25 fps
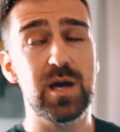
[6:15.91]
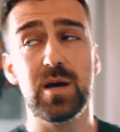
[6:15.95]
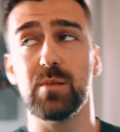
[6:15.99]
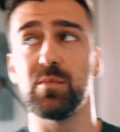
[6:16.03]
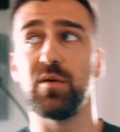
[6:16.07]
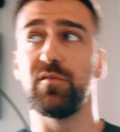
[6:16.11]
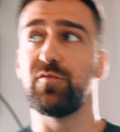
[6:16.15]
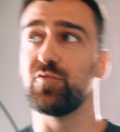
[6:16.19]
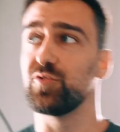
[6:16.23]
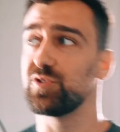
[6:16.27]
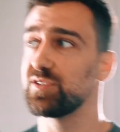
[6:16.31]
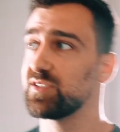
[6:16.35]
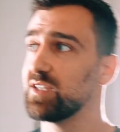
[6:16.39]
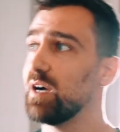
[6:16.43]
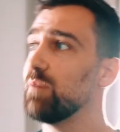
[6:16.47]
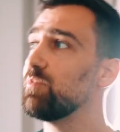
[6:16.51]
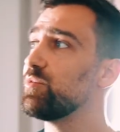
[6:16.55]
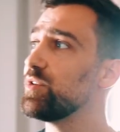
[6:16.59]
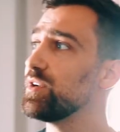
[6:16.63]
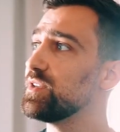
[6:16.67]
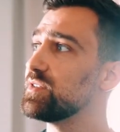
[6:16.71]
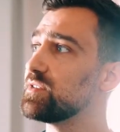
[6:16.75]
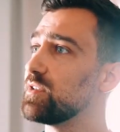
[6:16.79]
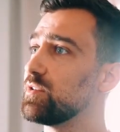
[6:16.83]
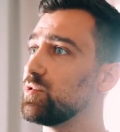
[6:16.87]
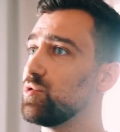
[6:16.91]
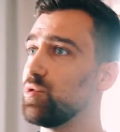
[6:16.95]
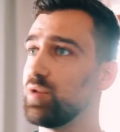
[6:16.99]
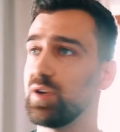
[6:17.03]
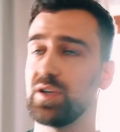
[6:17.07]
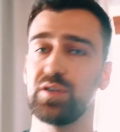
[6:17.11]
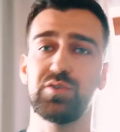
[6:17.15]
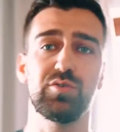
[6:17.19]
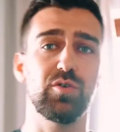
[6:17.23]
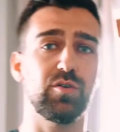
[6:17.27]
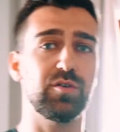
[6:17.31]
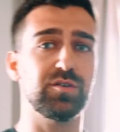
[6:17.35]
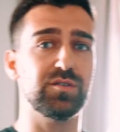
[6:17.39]
but for some reason you
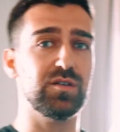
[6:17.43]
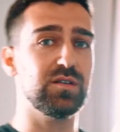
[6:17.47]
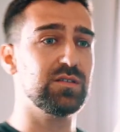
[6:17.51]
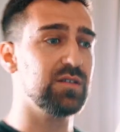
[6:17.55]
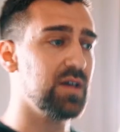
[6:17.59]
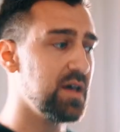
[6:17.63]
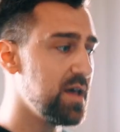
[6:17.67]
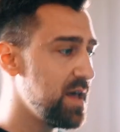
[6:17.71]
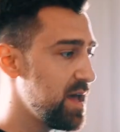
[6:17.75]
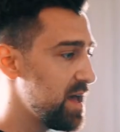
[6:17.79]
ignored it,